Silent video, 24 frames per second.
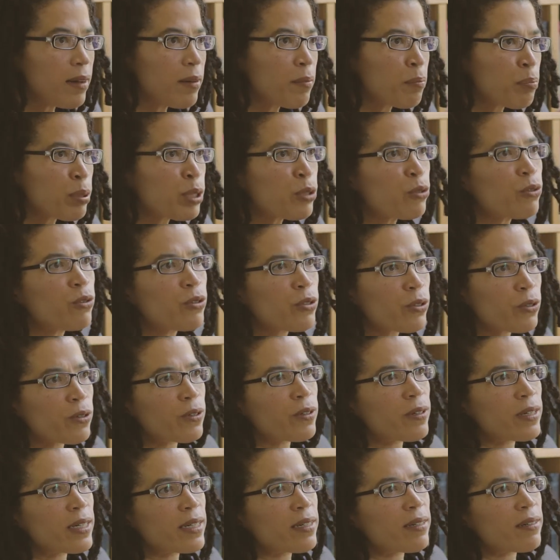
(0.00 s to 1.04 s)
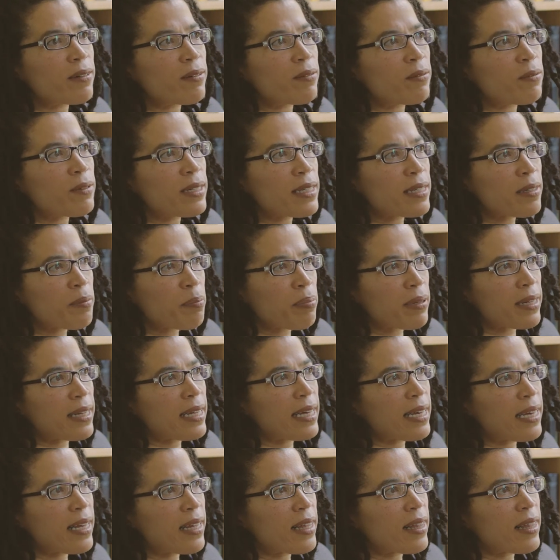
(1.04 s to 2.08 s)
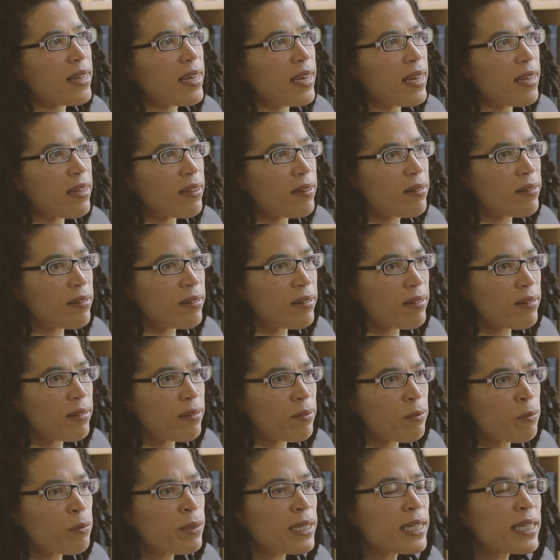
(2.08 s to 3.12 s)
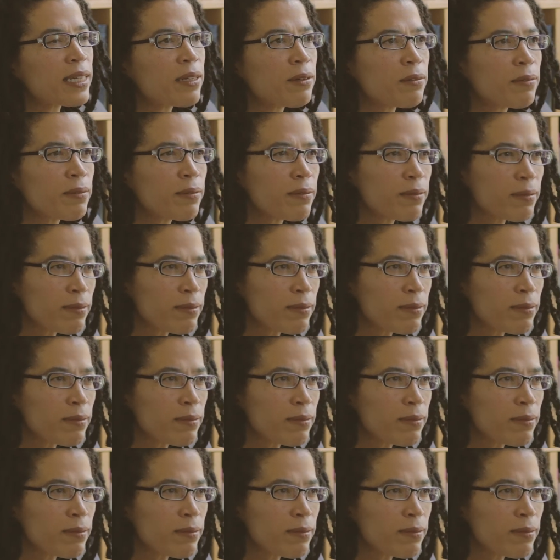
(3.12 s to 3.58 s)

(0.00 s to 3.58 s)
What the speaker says: Blue Door was a play that really